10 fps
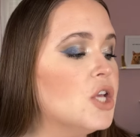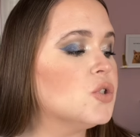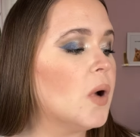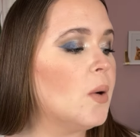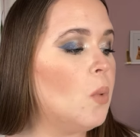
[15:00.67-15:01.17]

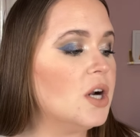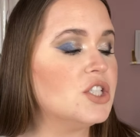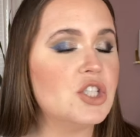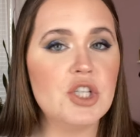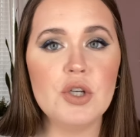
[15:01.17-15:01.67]
So I
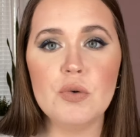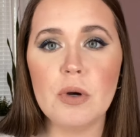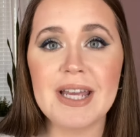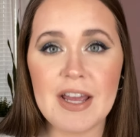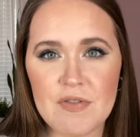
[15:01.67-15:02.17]
want
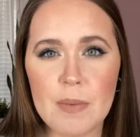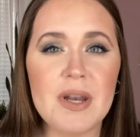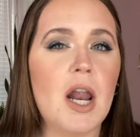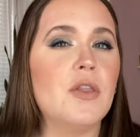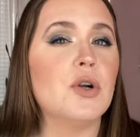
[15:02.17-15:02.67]
to give them
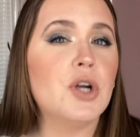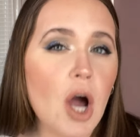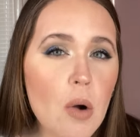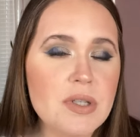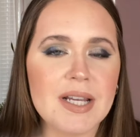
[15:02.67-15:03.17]
another
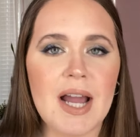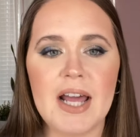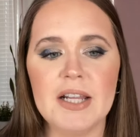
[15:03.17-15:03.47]
go to kind of